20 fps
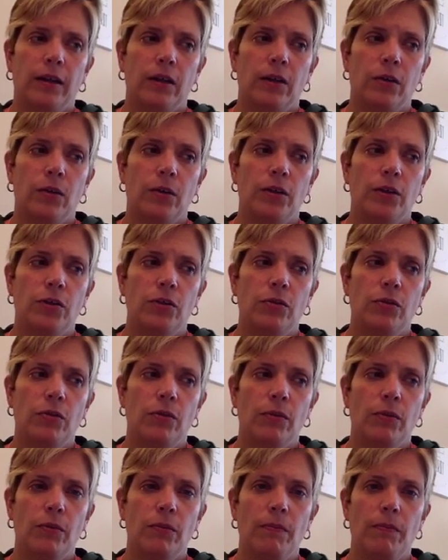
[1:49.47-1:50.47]
when you
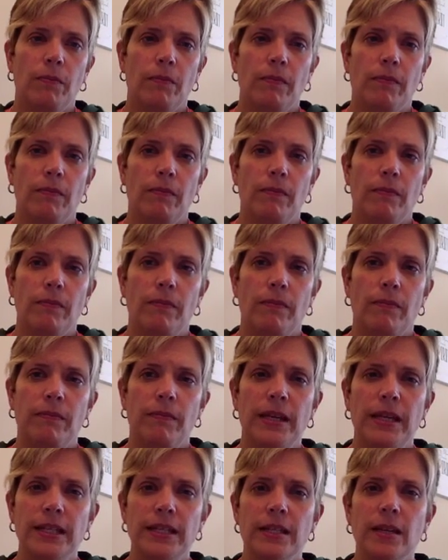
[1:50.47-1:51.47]

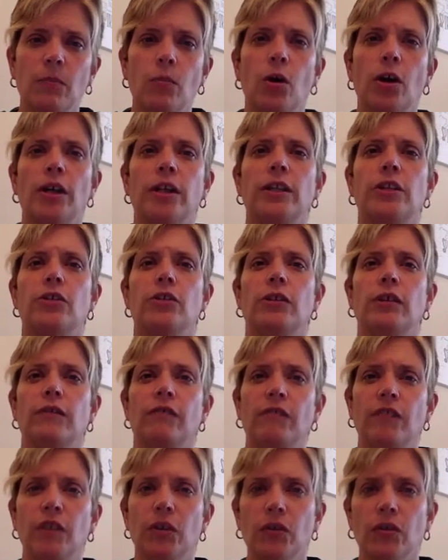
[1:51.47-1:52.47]
meet someone and you can
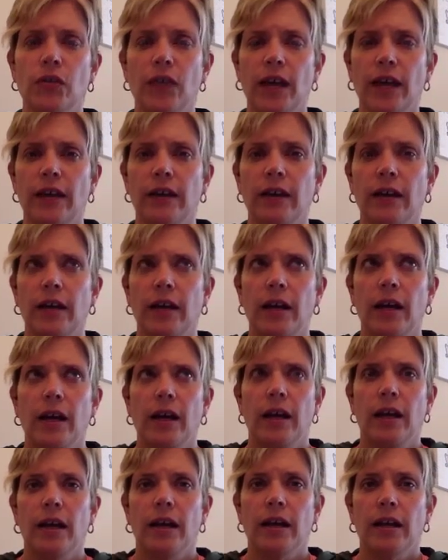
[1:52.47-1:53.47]
feel that
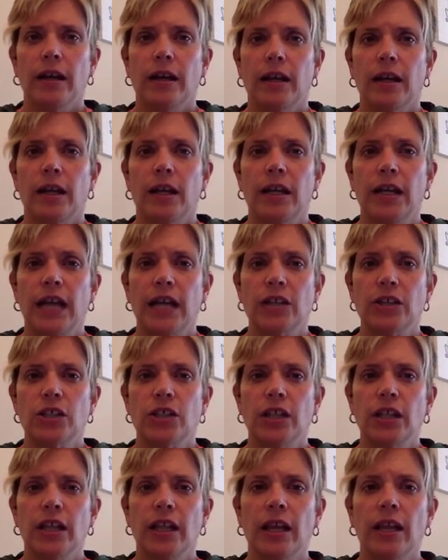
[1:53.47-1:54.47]

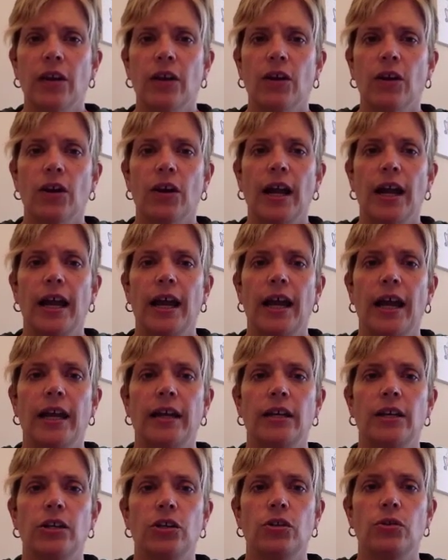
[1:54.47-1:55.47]
connection there
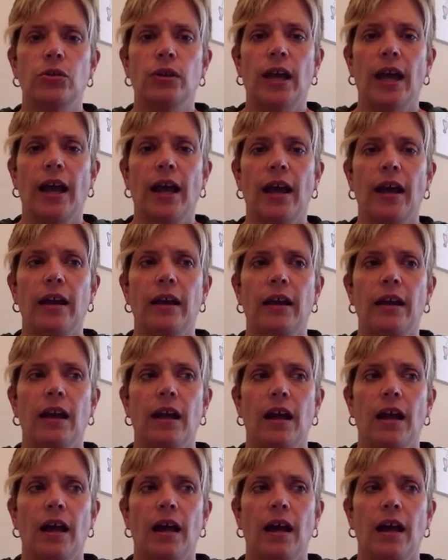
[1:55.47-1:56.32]
and you can